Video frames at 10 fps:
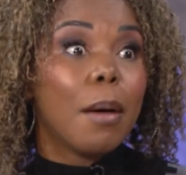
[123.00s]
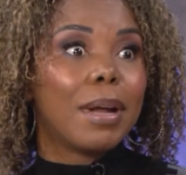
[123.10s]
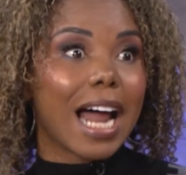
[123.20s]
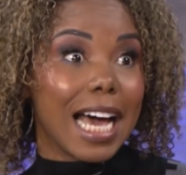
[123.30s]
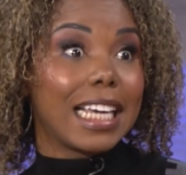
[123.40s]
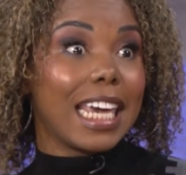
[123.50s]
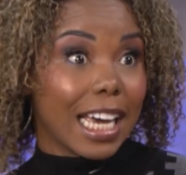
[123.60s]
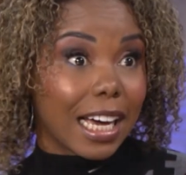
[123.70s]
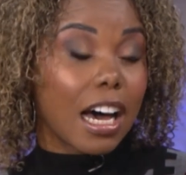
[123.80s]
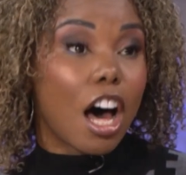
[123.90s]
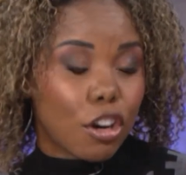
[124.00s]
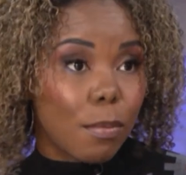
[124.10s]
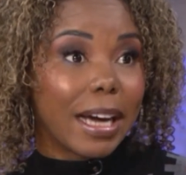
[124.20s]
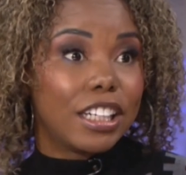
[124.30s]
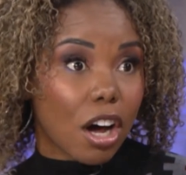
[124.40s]
but I can't coddle
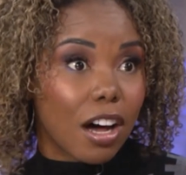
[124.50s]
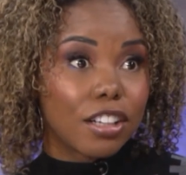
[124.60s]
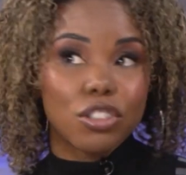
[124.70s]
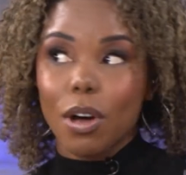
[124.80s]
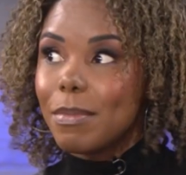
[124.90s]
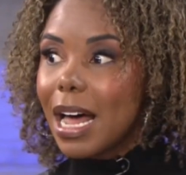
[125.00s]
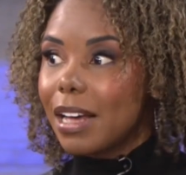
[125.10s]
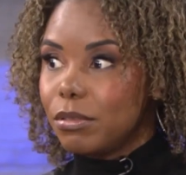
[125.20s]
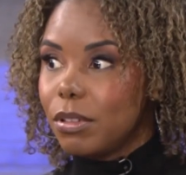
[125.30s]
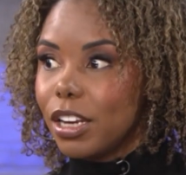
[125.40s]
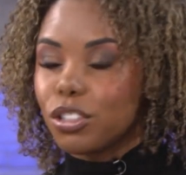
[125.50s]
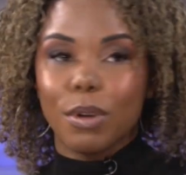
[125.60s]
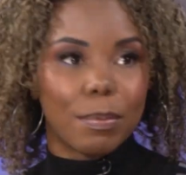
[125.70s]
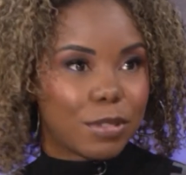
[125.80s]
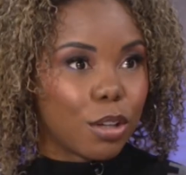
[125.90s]
my dog so I'm not
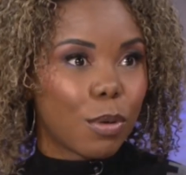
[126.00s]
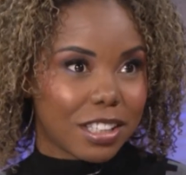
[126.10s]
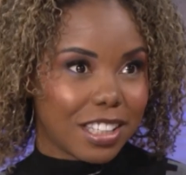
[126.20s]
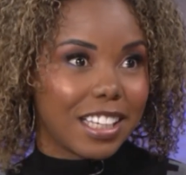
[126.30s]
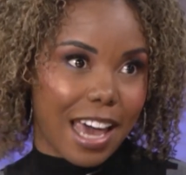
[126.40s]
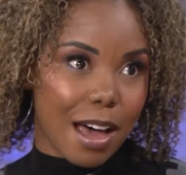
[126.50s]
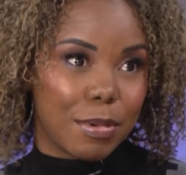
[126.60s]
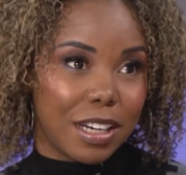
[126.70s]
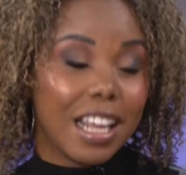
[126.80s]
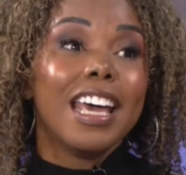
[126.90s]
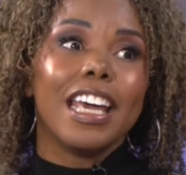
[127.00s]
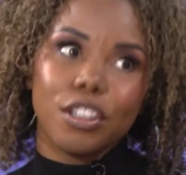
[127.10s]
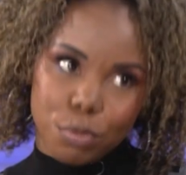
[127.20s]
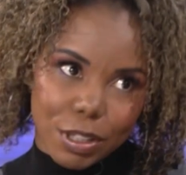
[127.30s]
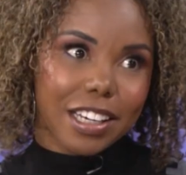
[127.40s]
interrupting the rest of the cabin
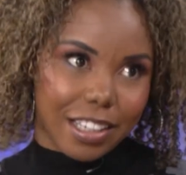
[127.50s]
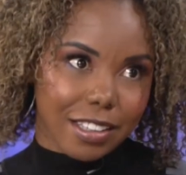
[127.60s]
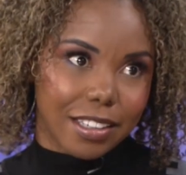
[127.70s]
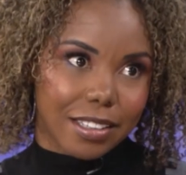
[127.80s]
is ridiculous.